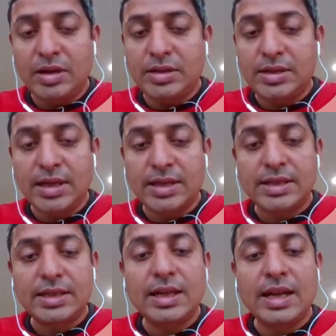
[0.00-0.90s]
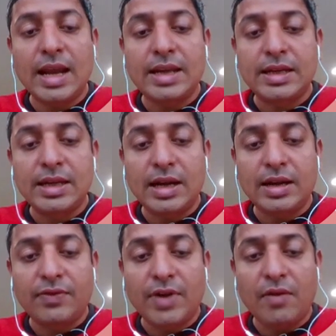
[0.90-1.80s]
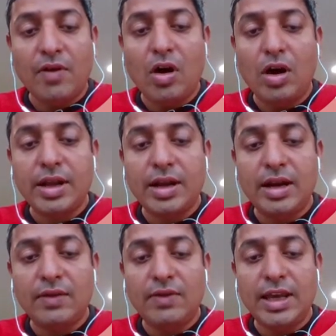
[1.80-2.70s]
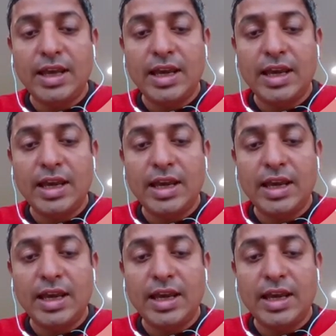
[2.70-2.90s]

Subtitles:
since 1995. Alternatively,